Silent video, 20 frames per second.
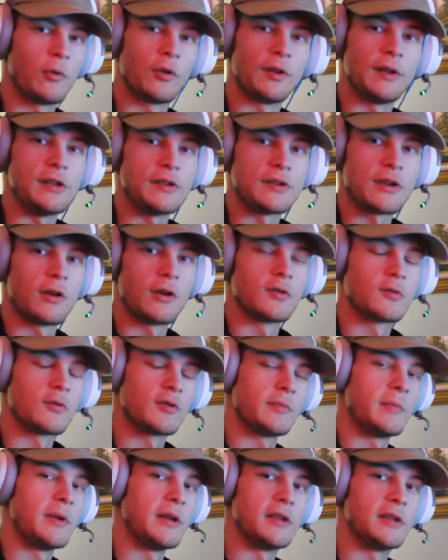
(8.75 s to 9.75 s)
on the East Coast,
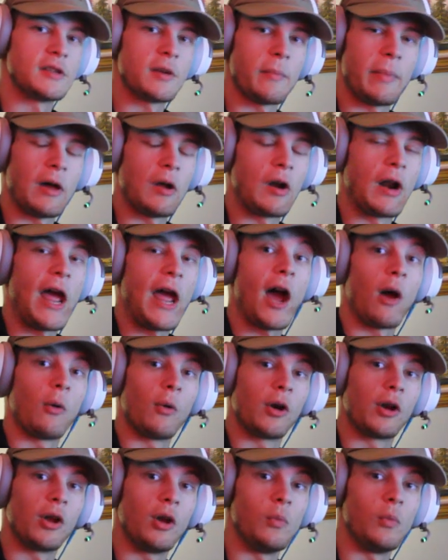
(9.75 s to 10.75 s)
which means about an
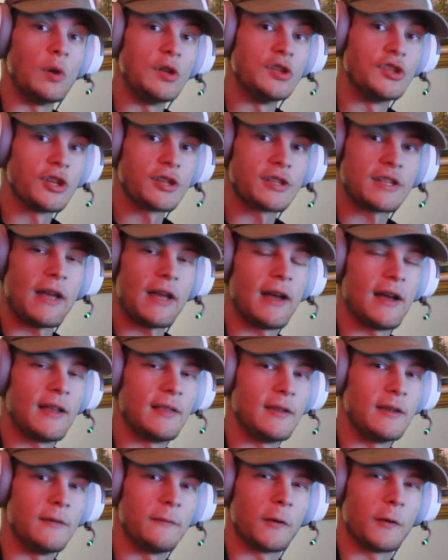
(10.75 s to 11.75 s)
hour ago we just had
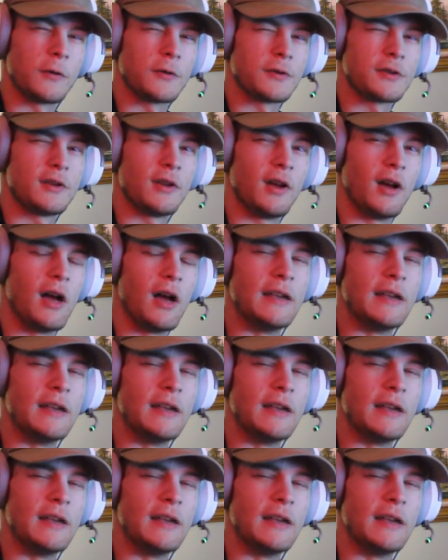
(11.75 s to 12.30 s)
the first